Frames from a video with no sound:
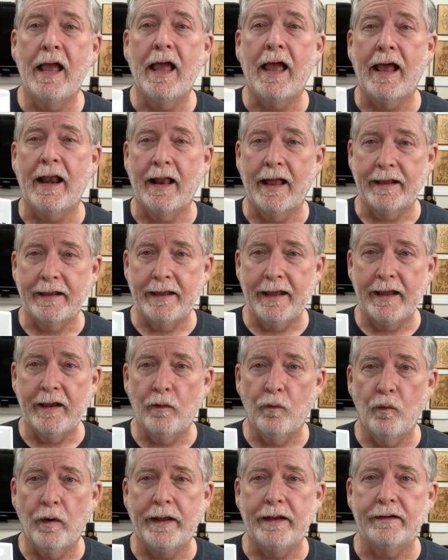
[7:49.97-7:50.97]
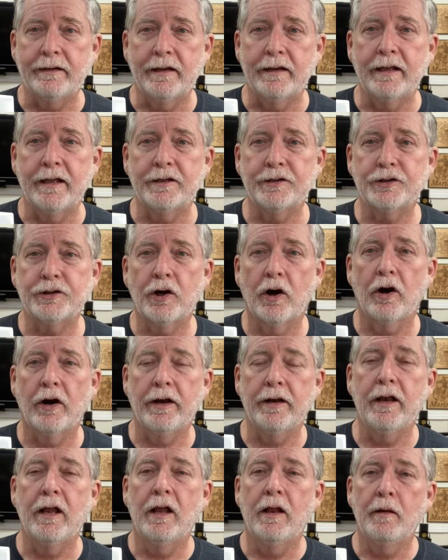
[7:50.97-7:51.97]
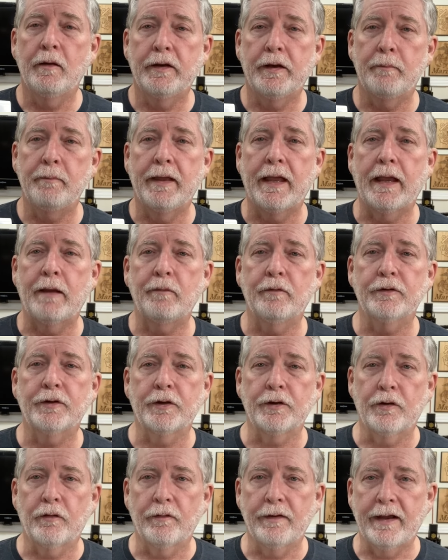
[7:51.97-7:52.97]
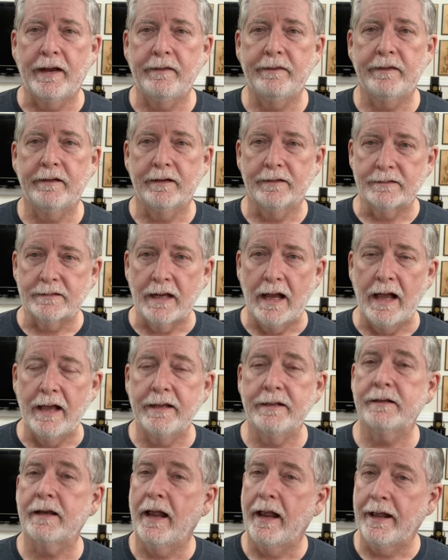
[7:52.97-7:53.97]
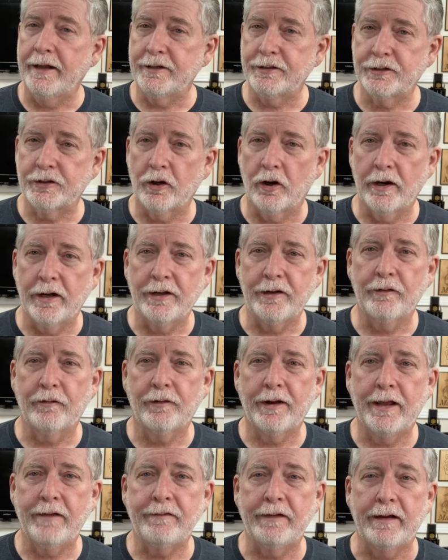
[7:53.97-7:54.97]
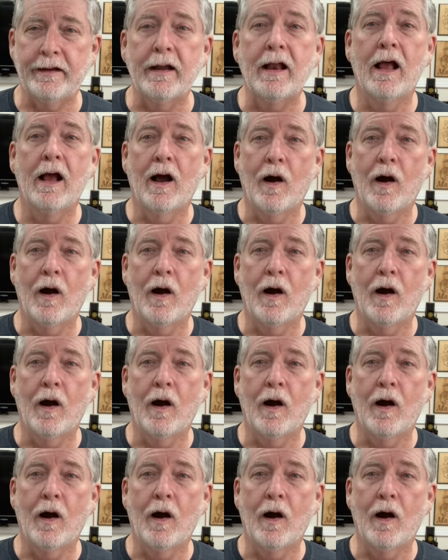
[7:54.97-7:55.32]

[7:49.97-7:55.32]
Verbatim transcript: and I can't wait to get started to be able to create the designs and start engraving.